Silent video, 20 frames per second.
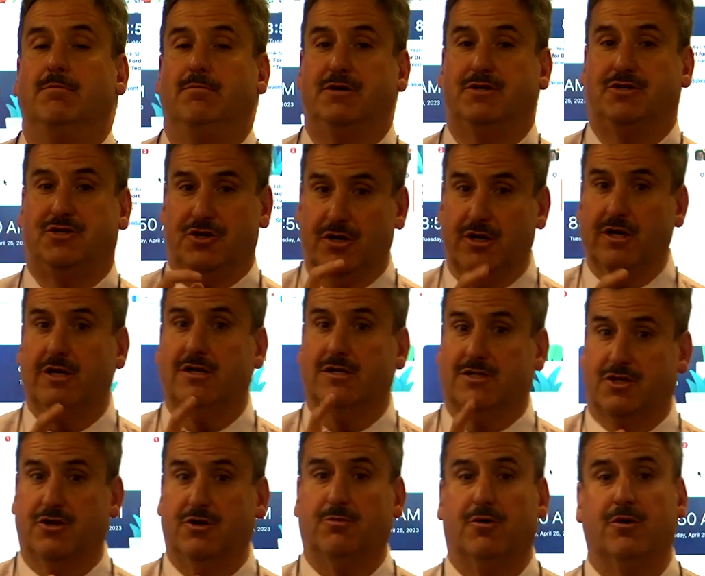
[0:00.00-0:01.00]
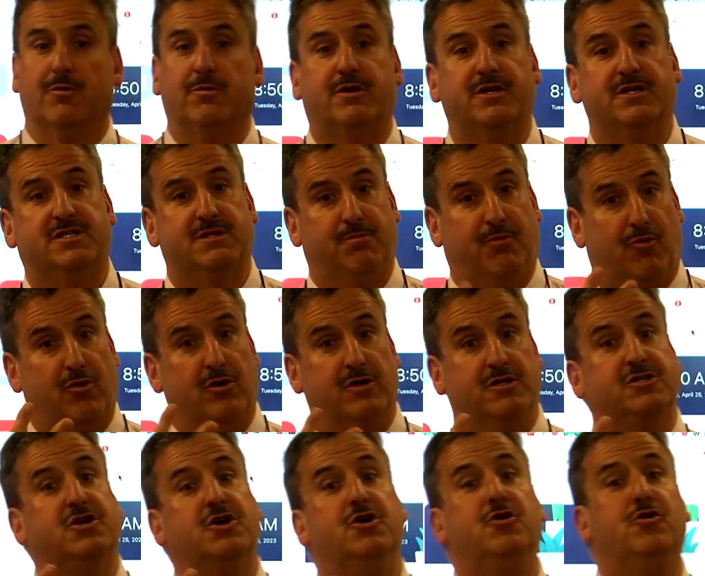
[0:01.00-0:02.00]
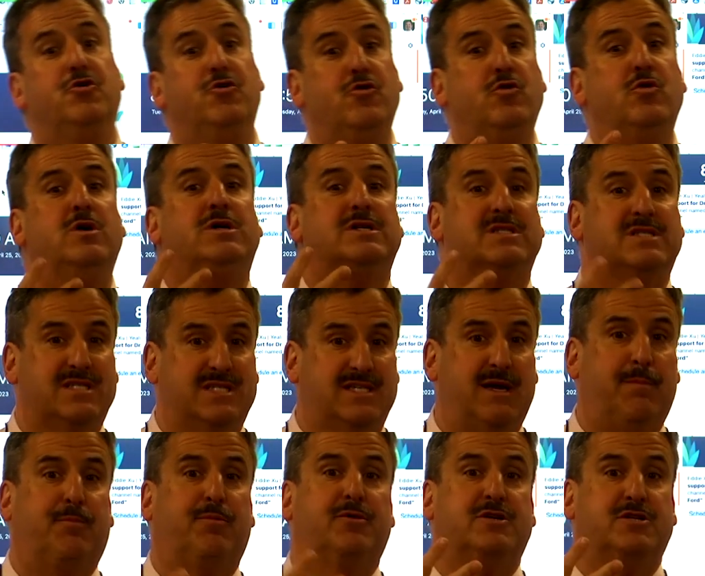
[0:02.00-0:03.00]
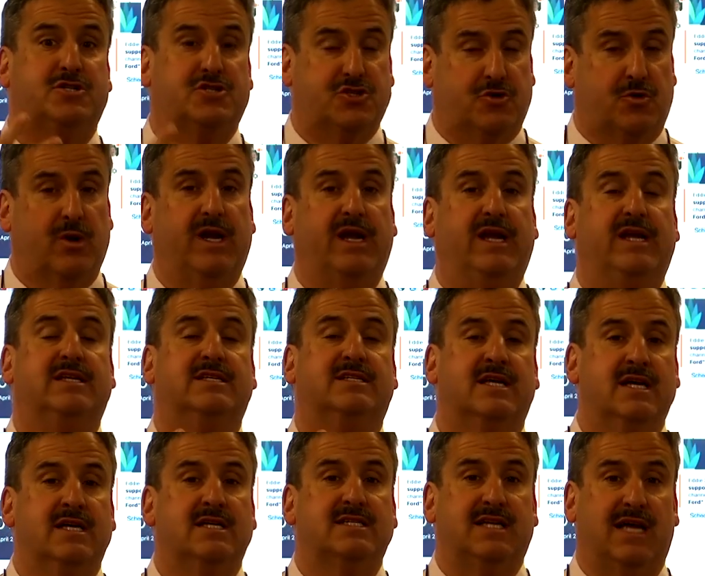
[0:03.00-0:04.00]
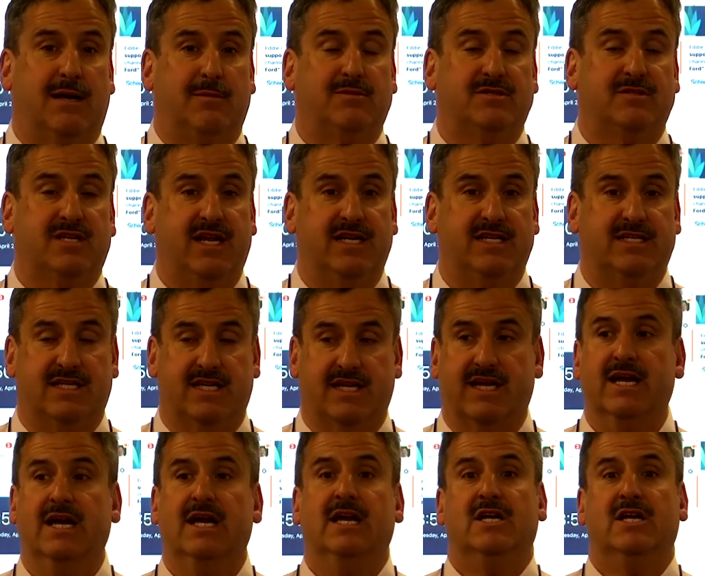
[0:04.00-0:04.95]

but your little Zoom room can support two separate screens simultaneously.